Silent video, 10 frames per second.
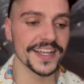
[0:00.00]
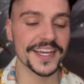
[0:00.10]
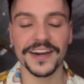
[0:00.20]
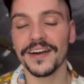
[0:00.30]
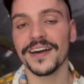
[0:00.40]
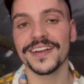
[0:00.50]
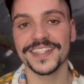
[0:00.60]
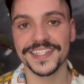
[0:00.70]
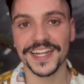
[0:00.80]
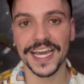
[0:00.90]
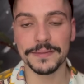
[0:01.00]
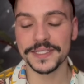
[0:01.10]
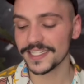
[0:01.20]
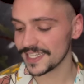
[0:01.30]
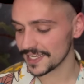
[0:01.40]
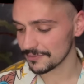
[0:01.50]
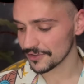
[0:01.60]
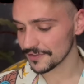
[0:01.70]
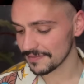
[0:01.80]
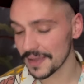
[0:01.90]
God, it's time to take more
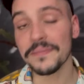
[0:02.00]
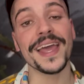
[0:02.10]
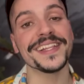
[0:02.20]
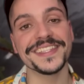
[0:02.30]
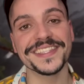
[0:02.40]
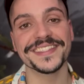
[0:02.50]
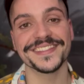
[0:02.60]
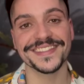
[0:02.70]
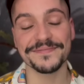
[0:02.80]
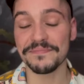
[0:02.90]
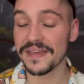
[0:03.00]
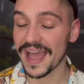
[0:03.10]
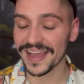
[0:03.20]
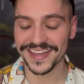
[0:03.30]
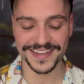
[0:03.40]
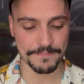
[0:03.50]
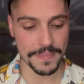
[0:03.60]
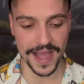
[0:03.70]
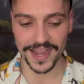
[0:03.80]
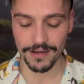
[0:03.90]
of my meds. Back
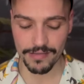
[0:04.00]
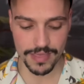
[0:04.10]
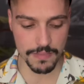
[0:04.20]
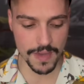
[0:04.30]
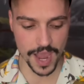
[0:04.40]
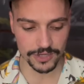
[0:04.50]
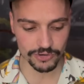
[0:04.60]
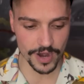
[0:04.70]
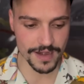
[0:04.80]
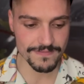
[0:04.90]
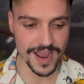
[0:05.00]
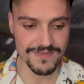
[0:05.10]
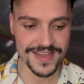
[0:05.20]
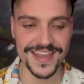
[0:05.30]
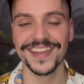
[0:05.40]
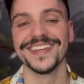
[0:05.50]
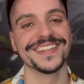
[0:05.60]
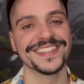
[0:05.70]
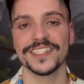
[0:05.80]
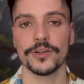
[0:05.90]
on the med train, baby.
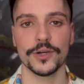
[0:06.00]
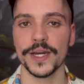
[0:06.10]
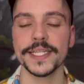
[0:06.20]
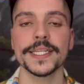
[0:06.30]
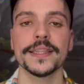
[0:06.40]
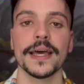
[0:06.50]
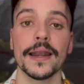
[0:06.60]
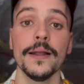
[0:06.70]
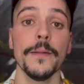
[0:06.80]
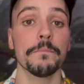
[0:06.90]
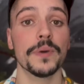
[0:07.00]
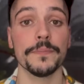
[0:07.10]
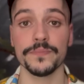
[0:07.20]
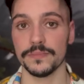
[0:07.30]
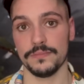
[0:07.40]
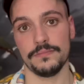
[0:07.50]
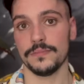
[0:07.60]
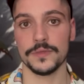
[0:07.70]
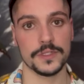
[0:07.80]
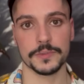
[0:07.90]
Don't know why I said that, but
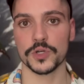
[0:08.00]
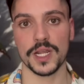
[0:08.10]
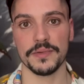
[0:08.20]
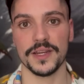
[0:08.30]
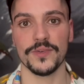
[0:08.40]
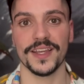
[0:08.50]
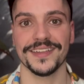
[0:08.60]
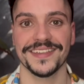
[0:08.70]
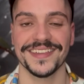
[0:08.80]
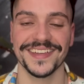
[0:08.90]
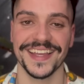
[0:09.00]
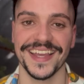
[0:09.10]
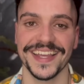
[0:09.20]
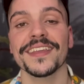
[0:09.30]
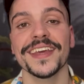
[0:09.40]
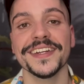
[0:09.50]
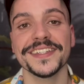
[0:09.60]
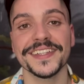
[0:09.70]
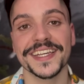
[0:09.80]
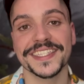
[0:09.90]
subscribe anyway. Okay. And
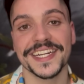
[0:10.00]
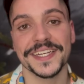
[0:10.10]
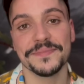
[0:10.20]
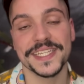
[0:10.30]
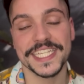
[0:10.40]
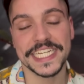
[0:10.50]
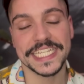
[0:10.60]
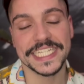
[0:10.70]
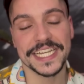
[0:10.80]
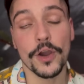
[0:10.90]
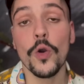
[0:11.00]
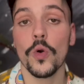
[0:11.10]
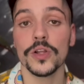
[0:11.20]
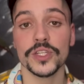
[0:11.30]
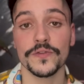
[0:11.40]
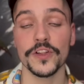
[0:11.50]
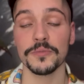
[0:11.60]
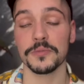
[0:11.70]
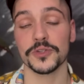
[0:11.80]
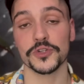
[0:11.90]
until next time, stay safe. Oh, also follow me
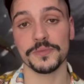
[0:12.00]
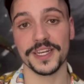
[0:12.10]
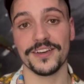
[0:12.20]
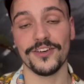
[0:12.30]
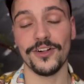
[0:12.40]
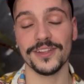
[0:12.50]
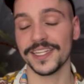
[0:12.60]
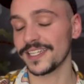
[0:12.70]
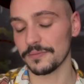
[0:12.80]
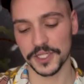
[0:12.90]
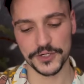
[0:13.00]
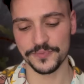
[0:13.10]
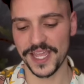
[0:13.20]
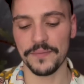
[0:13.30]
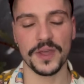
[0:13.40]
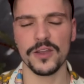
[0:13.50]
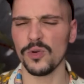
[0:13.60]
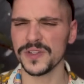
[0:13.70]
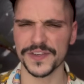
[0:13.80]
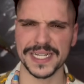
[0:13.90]
on social media. All linked down below. Yeah, I
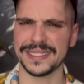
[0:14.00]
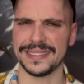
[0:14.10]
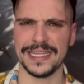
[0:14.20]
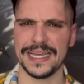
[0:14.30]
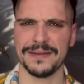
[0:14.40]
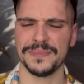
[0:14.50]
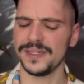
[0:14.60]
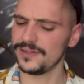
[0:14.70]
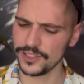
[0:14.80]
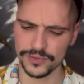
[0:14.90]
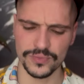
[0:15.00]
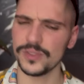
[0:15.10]
always forget to say that, but do